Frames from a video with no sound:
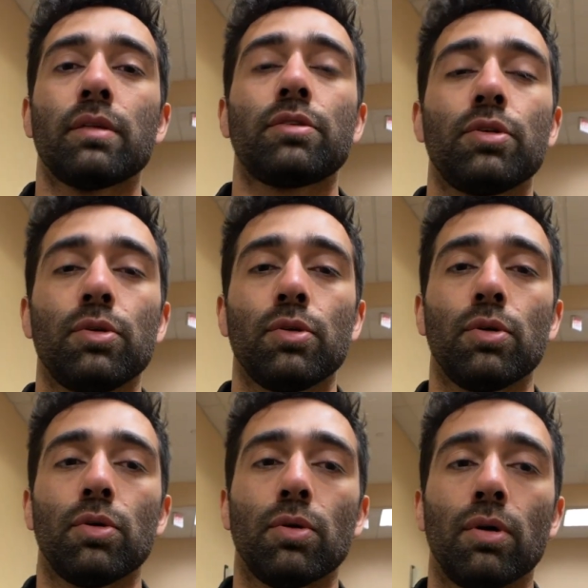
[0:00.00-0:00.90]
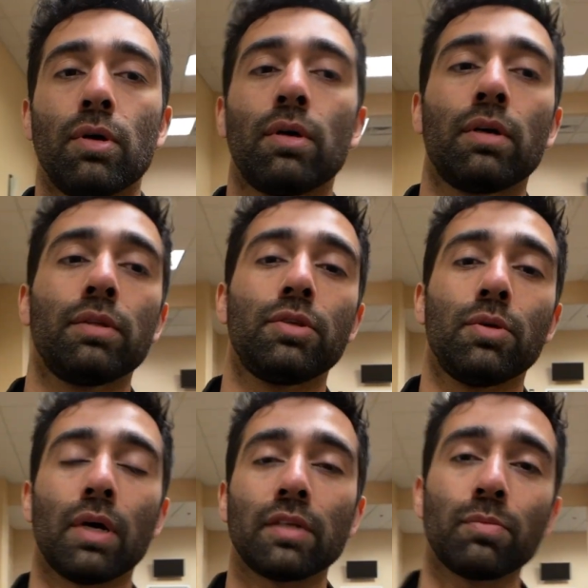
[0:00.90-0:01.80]
to
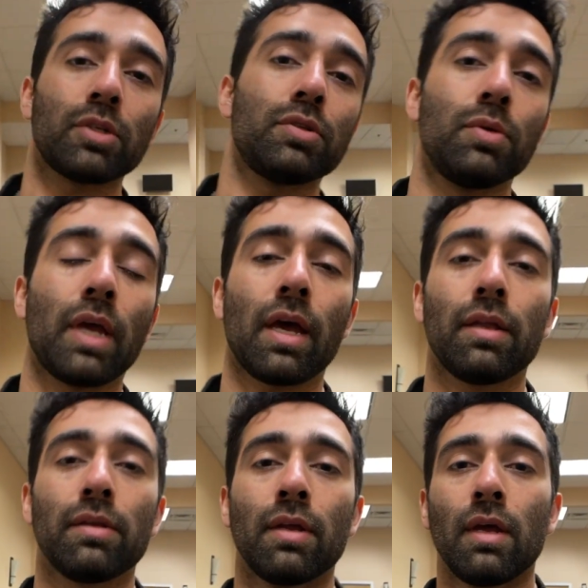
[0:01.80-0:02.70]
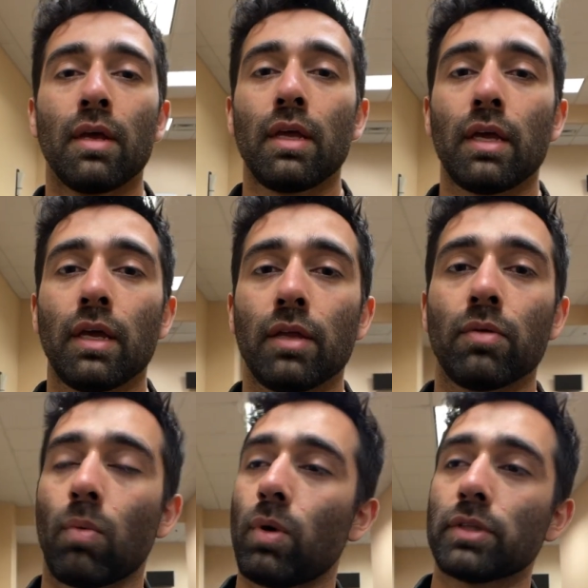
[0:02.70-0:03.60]
do as much as you can in
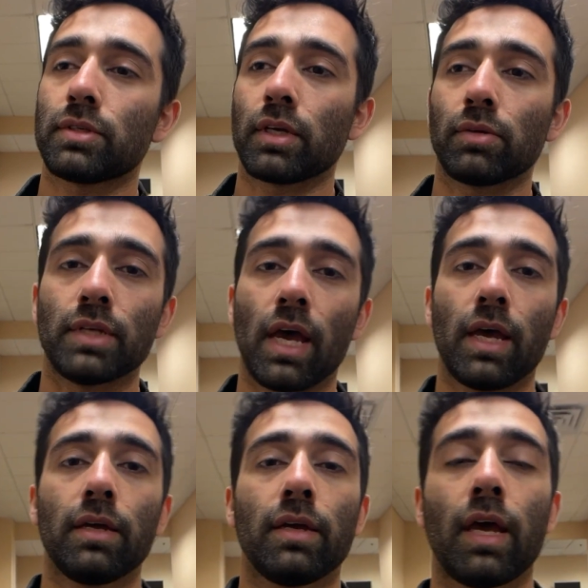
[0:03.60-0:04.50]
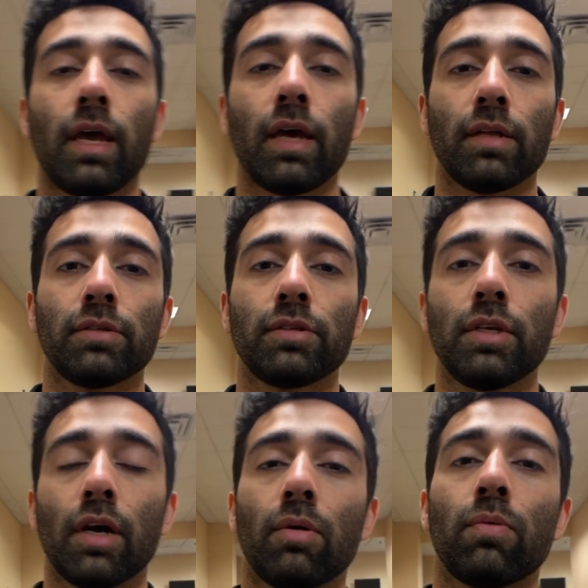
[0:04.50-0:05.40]
one single day, and, you
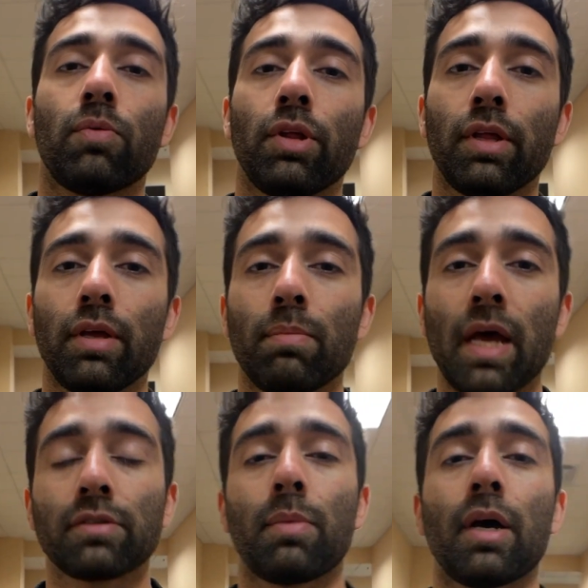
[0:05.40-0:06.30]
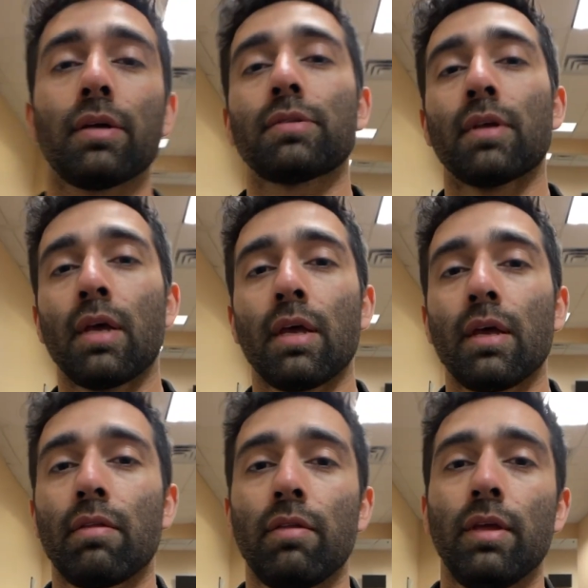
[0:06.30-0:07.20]
know, really maximize
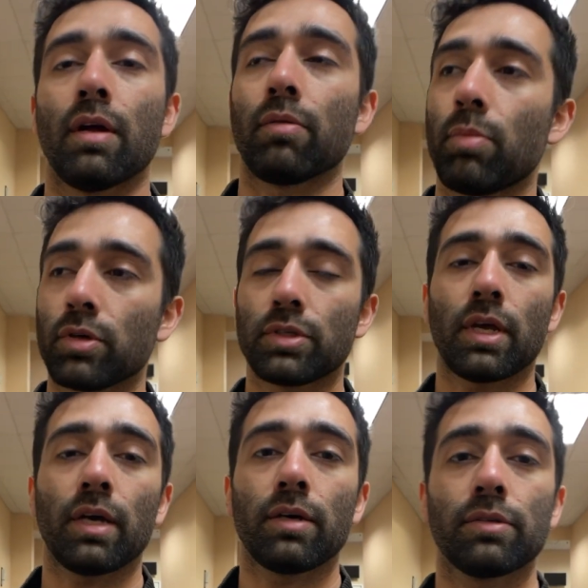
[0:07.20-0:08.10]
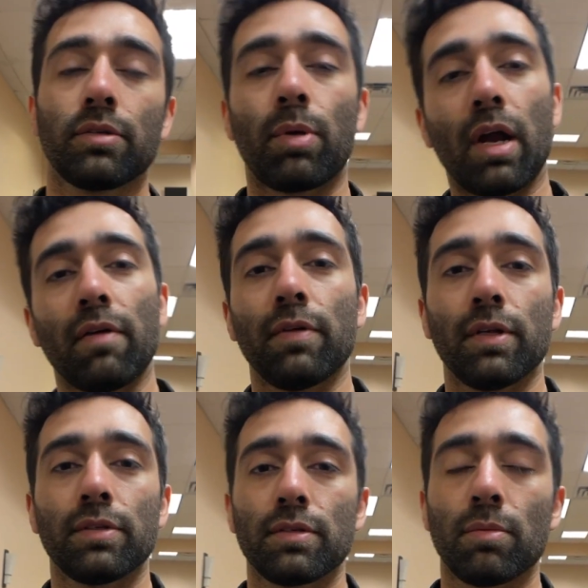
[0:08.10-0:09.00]
the book sales, the
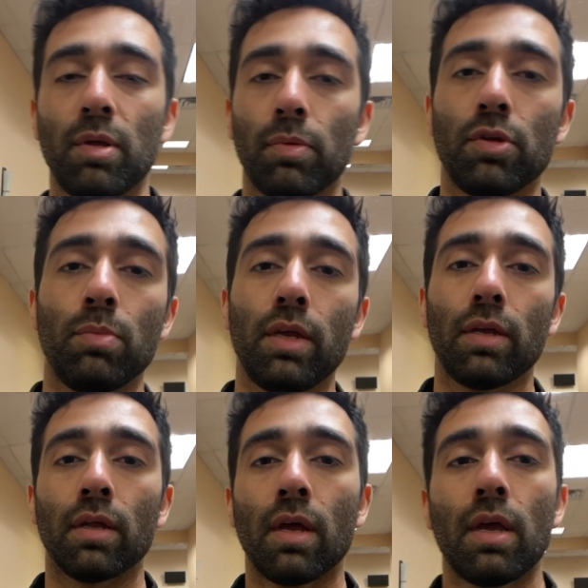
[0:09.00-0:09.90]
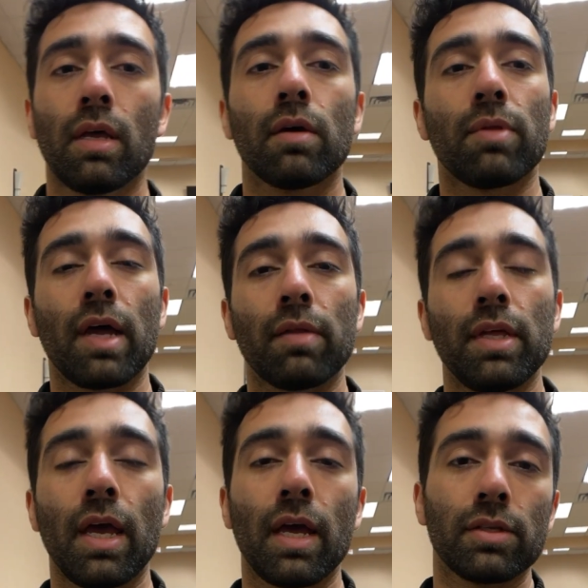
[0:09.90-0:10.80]
profits, the people you meet, without
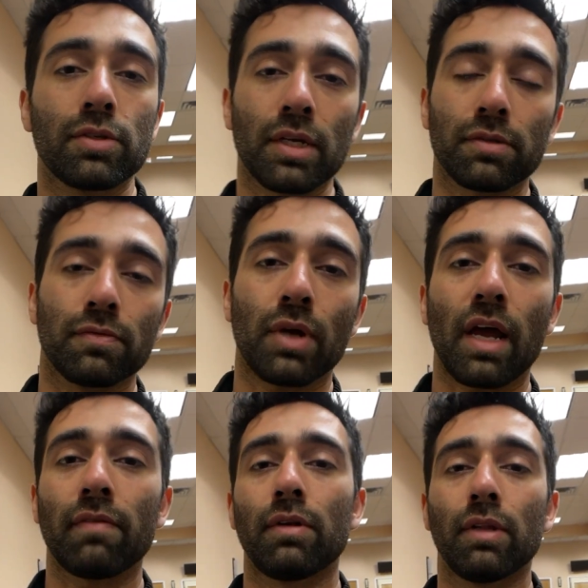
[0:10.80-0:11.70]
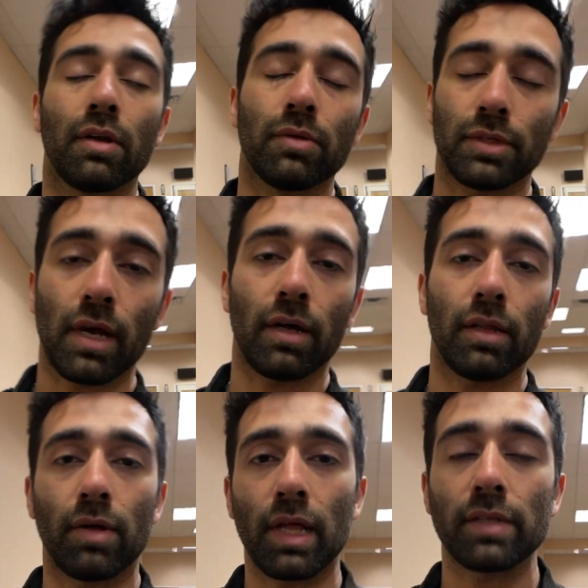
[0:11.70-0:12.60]
the added stress of travel and hotel
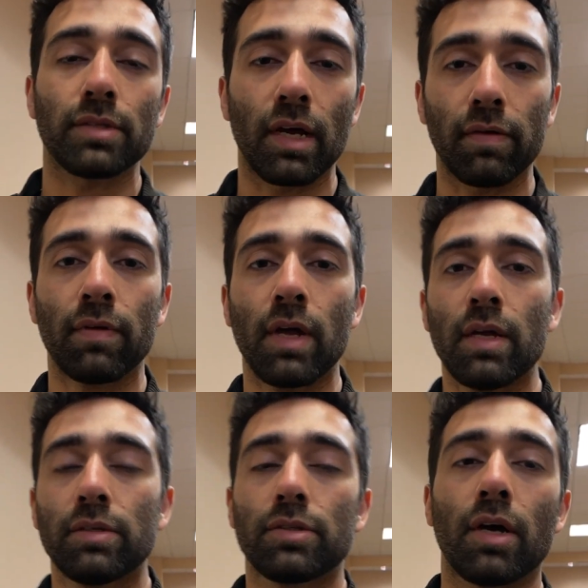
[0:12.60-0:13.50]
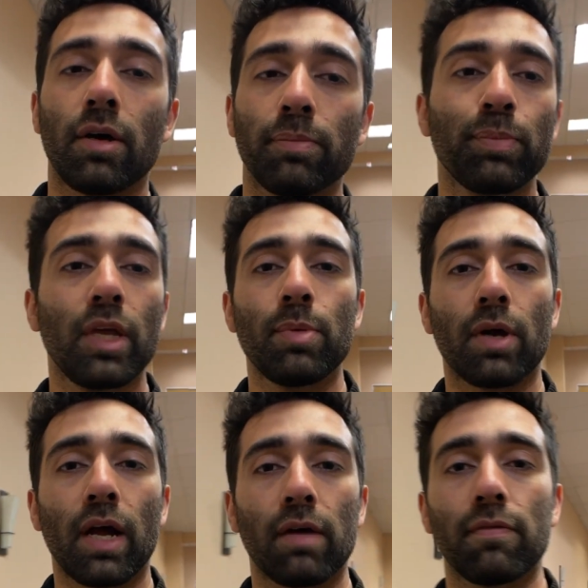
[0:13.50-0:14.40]
and all that stuff. So keep your
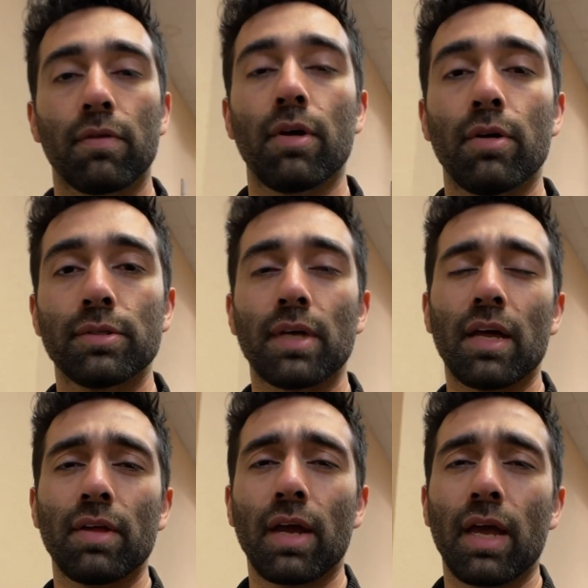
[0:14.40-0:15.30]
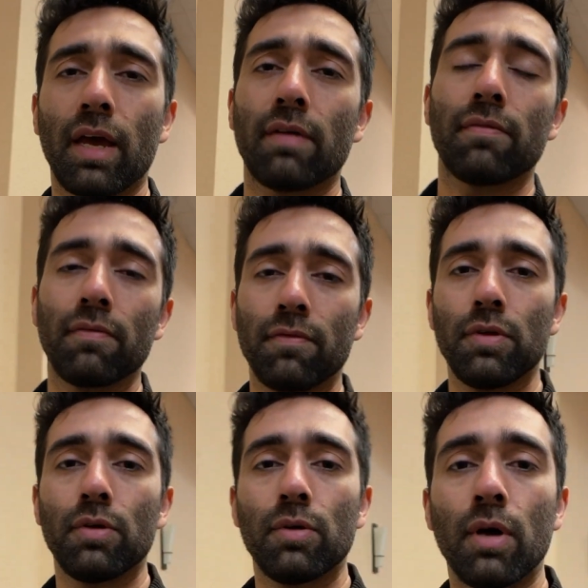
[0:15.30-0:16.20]
eye out for those. I think I have a
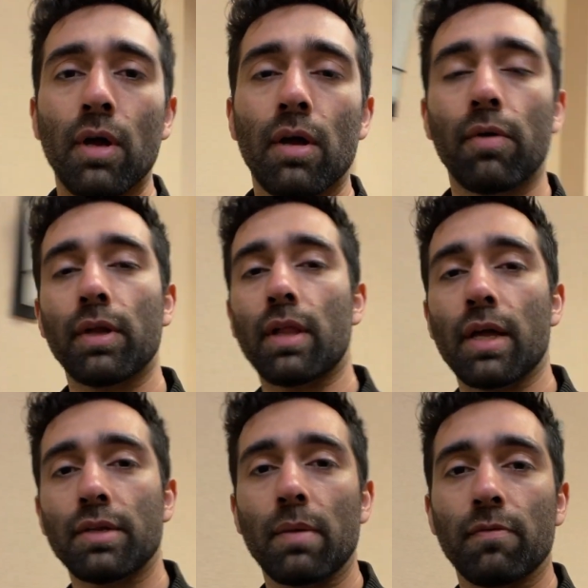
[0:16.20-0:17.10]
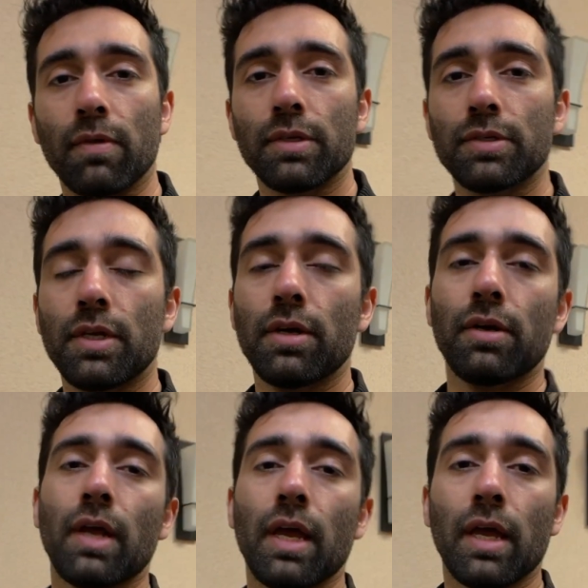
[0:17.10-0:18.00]
few already lined up for this
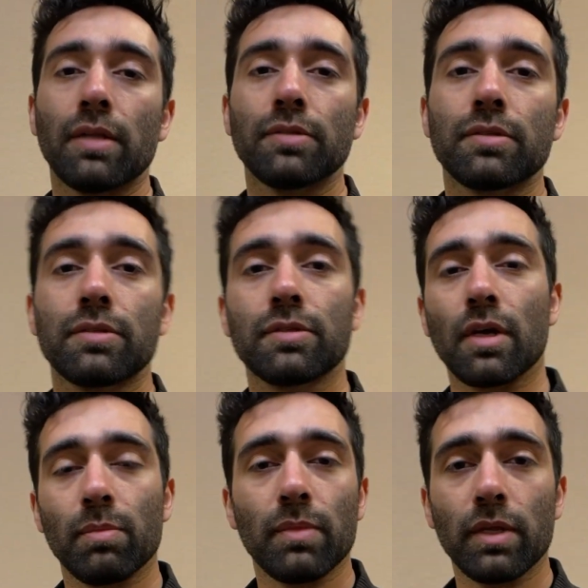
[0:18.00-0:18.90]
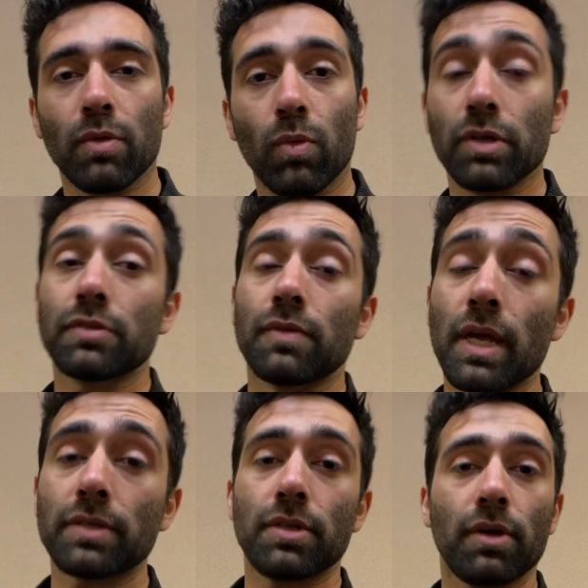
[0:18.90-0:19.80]
year and some in the works for
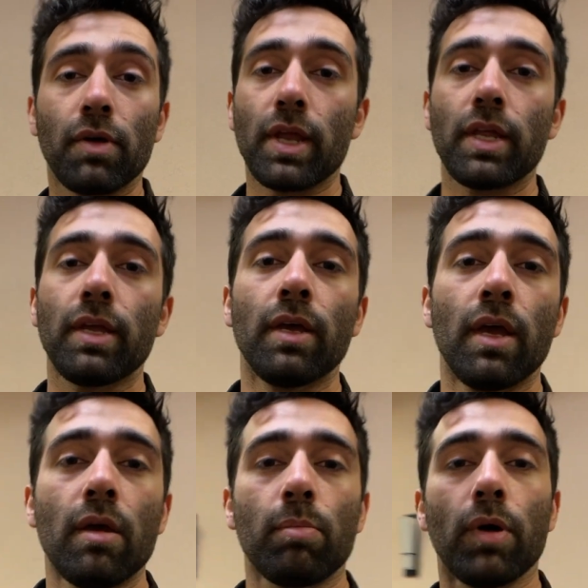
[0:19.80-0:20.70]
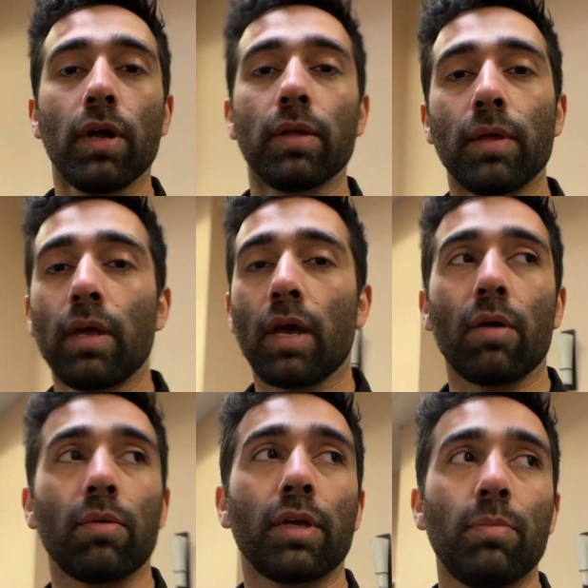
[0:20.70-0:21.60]
next year already, but I
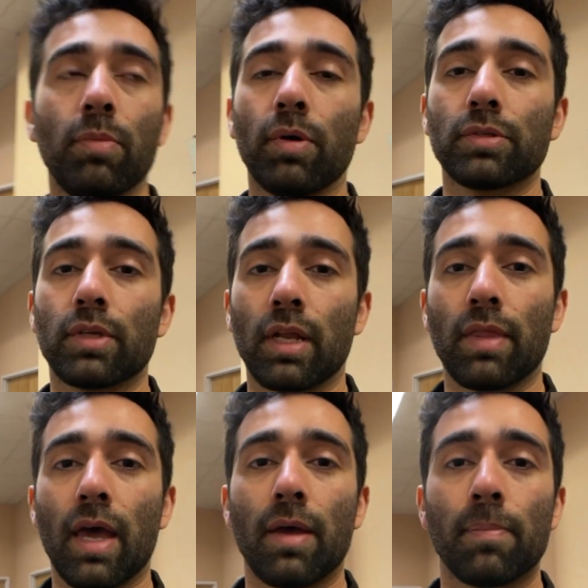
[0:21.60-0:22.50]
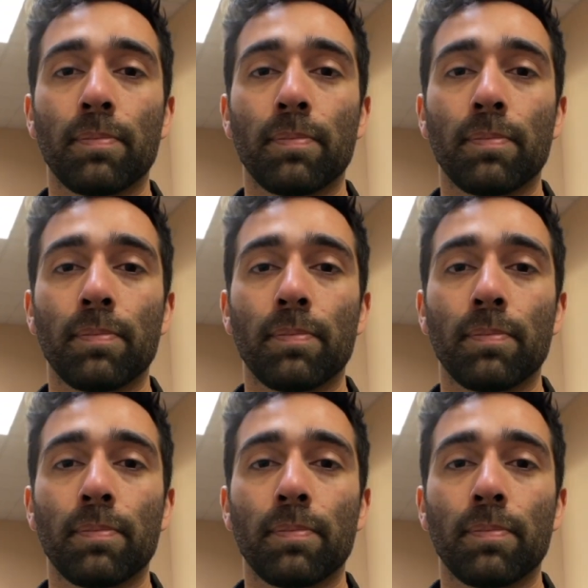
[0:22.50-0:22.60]
will keep you posted on that.